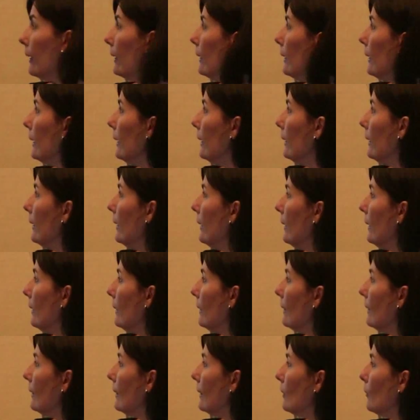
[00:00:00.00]
In
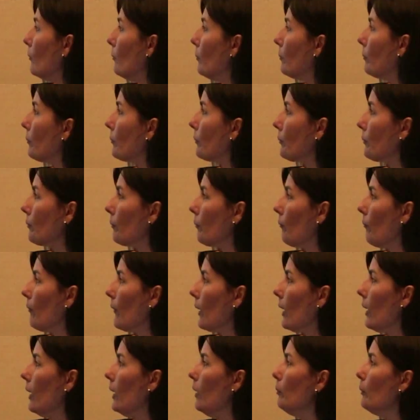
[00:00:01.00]
this
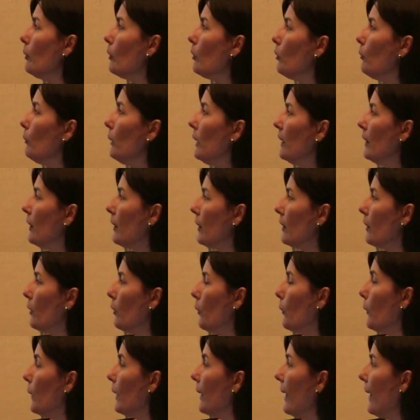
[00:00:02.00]
barometer,
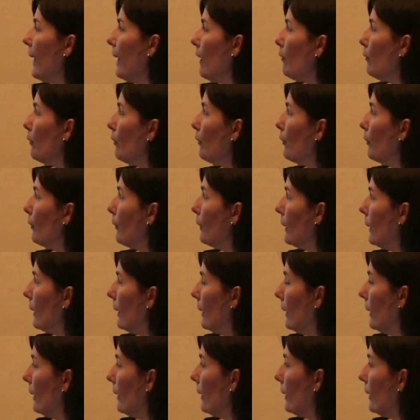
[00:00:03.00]
we have
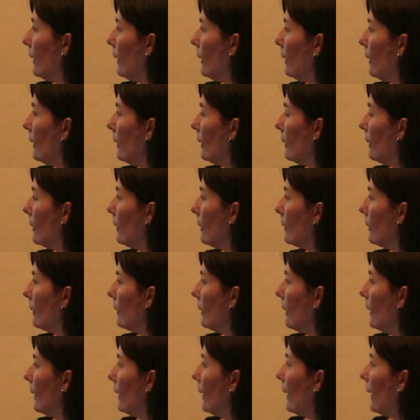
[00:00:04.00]
a
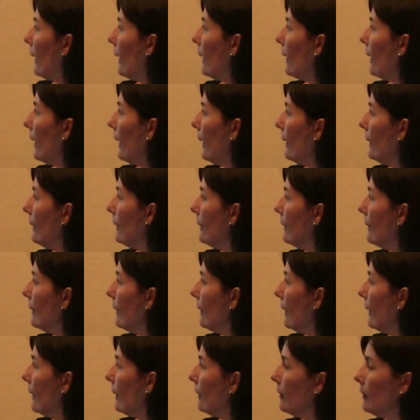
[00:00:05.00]
lens
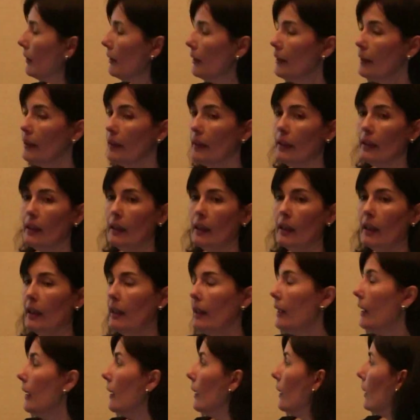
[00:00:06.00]
selector.
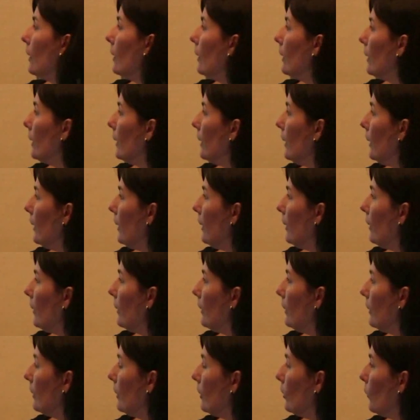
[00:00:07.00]
Here
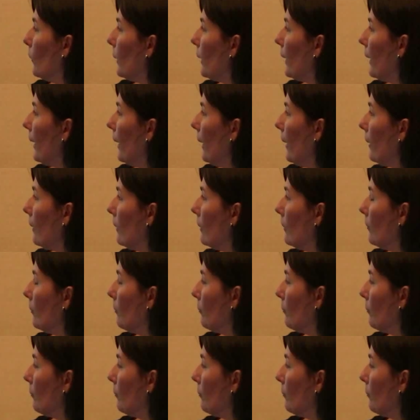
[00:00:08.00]
we can